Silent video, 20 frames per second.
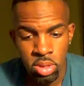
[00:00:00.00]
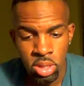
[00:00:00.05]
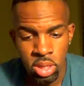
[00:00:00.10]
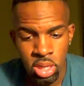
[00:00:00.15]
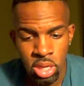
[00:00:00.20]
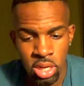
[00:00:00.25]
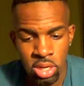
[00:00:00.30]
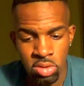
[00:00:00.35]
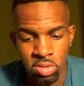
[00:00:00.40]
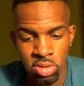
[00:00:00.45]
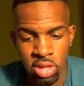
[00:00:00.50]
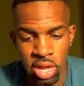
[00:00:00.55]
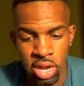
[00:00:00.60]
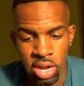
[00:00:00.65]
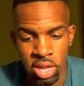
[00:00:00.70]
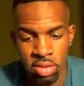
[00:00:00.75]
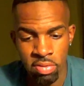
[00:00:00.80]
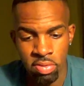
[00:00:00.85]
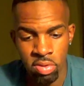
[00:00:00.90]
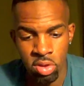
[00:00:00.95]
is that
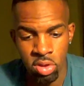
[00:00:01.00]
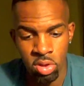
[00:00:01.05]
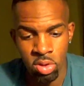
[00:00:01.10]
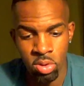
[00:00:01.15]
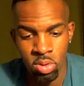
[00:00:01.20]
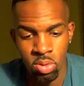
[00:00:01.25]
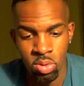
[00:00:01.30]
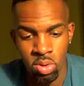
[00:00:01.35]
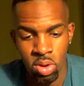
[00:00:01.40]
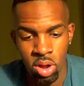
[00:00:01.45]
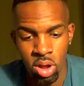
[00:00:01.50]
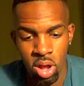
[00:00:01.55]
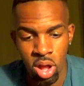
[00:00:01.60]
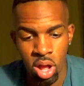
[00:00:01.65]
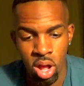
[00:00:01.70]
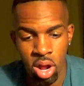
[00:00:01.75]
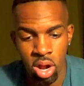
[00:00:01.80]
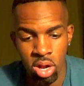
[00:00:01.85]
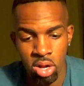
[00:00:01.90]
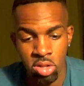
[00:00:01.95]
if you
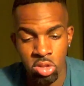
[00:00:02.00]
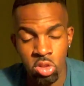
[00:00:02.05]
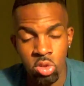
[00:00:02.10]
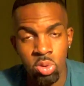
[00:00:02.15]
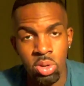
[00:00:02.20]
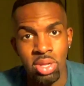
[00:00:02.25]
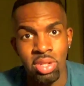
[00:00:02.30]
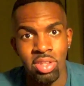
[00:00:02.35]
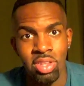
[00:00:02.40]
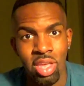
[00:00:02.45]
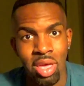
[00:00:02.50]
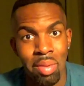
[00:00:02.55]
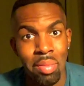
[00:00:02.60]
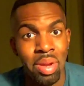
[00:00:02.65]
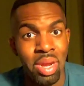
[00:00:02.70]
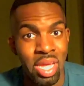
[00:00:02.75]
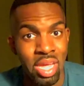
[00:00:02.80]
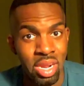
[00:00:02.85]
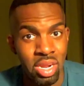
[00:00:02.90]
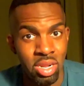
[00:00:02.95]
are too
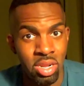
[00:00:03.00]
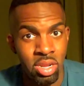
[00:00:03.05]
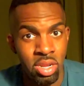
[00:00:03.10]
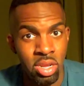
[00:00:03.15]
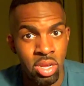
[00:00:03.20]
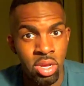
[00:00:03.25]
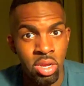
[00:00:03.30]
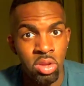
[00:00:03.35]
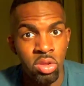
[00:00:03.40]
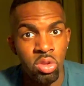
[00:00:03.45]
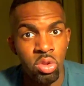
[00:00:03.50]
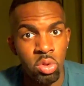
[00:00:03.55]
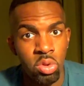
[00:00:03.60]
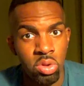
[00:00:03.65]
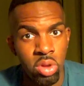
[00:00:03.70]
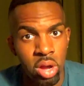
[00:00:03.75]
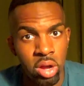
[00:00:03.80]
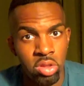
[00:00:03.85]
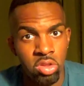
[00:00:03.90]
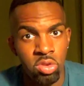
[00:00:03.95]
intimidated to
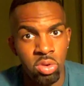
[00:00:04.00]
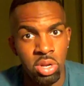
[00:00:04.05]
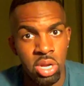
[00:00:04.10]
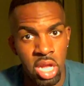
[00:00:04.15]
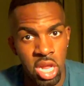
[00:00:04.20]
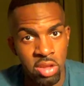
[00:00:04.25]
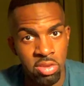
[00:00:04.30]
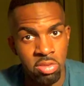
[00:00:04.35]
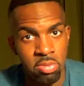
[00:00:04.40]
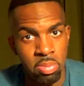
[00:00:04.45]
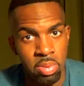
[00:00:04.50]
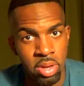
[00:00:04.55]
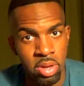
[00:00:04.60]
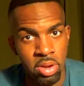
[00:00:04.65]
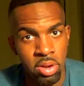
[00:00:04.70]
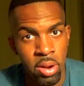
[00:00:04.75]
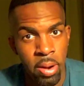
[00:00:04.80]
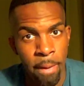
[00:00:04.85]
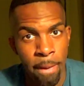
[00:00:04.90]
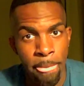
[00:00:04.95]
talk to a native
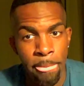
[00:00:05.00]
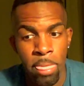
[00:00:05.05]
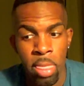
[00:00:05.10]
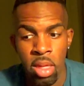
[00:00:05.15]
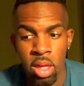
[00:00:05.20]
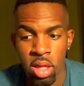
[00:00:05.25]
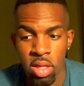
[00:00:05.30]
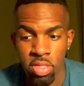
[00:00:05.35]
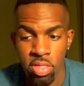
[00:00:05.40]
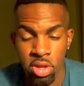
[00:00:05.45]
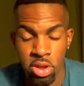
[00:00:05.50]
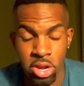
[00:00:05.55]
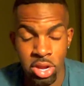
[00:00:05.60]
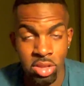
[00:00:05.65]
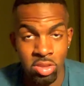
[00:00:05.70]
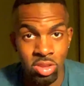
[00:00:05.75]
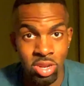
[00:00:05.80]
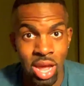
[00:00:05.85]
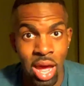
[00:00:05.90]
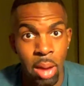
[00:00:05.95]
speaker, there
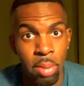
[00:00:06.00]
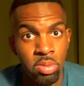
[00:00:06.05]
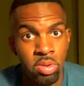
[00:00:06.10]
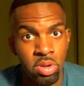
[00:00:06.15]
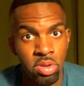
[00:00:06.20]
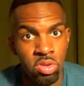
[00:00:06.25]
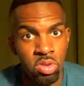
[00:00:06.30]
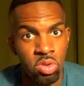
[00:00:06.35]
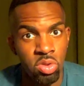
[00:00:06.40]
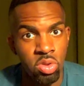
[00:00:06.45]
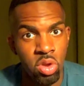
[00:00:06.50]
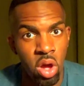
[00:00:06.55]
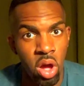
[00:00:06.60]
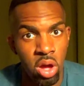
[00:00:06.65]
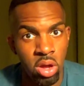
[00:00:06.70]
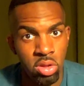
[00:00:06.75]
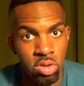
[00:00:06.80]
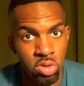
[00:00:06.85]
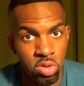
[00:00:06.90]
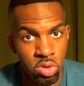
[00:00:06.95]
is an option to
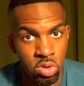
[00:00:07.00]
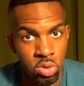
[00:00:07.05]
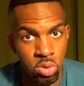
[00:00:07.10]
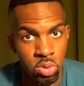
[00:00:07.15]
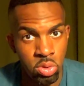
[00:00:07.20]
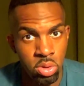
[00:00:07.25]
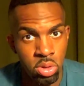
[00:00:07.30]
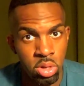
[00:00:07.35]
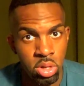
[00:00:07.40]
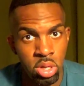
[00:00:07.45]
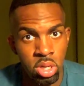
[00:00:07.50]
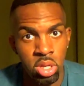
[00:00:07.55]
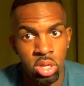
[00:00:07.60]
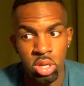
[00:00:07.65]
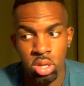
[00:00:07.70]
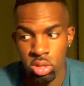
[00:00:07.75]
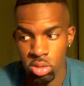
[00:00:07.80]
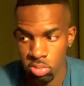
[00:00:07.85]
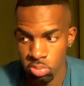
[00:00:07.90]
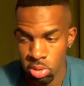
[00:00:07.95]
talk to
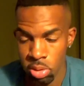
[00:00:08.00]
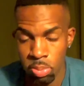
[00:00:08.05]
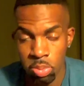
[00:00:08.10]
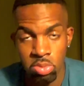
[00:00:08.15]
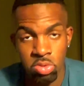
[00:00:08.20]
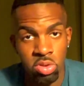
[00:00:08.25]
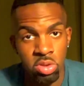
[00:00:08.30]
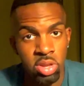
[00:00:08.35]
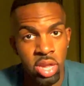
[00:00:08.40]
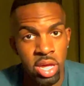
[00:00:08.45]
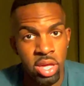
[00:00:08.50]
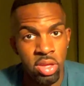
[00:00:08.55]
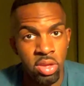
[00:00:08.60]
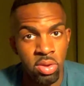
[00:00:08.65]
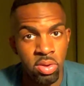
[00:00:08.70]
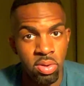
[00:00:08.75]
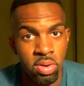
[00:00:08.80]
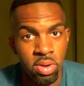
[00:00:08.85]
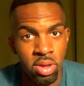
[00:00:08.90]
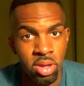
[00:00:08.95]
people just like
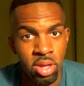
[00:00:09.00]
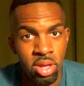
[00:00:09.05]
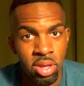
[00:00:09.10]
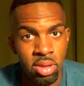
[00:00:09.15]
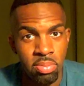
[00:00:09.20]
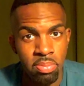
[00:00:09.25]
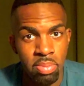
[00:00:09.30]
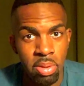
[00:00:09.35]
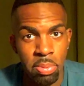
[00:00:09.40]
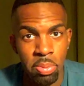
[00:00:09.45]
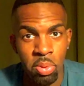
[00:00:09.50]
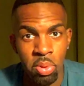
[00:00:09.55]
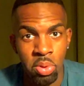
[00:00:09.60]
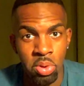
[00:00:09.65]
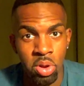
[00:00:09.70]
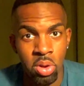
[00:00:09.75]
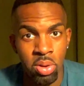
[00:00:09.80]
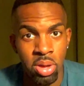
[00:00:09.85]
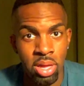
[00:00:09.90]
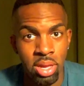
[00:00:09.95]
you, people who
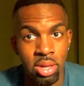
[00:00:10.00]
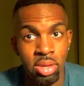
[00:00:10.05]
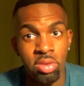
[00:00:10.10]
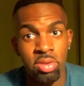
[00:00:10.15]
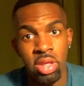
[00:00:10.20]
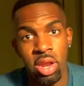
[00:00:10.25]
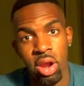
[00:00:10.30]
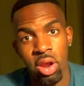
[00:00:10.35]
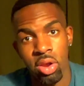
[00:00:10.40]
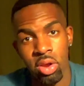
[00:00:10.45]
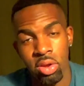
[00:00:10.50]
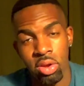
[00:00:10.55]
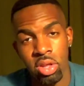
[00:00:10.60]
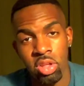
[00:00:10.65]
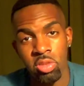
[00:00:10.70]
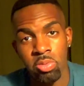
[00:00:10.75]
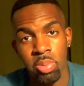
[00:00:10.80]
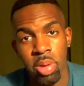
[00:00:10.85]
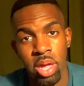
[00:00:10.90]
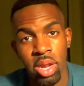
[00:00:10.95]
know English that are learning
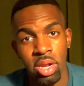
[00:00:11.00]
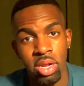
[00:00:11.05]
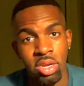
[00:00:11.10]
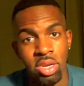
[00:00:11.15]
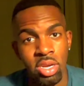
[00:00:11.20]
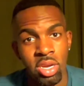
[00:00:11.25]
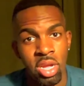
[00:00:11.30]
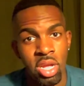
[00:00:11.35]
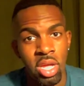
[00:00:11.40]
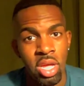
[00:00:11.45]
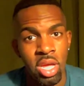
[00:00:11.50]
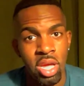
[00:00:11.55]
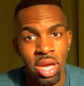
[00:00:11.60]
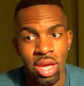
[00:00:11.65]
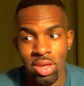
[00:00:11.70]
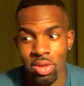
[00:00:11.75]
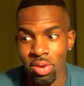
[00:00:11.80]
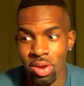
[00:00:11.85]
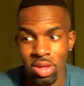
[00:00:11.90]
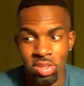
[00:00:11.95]
Spanish,
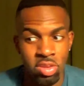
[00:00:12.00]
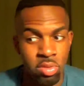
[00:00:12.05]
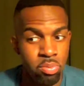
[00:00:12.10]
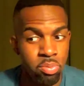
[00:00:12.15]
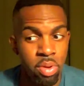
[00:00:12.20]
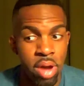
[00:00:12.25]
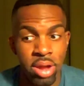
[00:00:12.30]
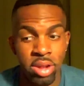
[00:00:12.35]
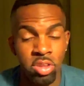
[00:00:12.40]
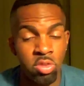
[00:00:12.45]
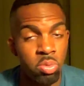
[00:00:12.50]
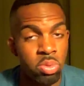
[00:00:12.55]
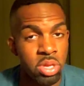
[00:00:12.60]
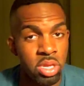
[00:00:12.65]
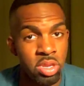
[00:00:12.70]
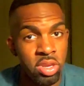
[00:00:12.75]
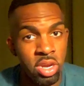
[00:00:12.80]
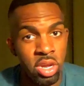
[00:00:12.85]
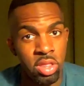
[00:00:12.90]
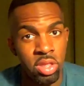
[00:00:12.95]
and you guys can practice with
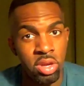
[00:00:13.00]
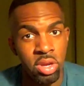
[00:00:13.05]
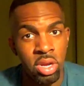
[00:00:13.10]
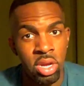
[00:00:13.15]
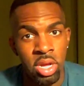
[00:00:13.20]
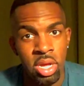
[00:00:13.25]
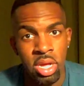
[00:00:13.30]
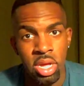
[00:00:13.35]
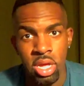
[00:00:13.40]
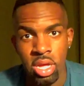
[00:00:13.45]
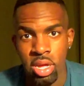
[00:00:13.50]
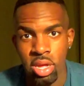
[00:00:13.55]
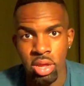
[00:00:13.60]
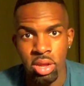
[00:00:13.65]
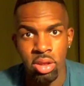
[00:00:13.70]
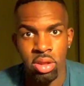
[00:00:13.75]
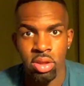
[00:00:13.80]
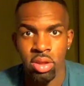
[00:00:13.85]
each other. It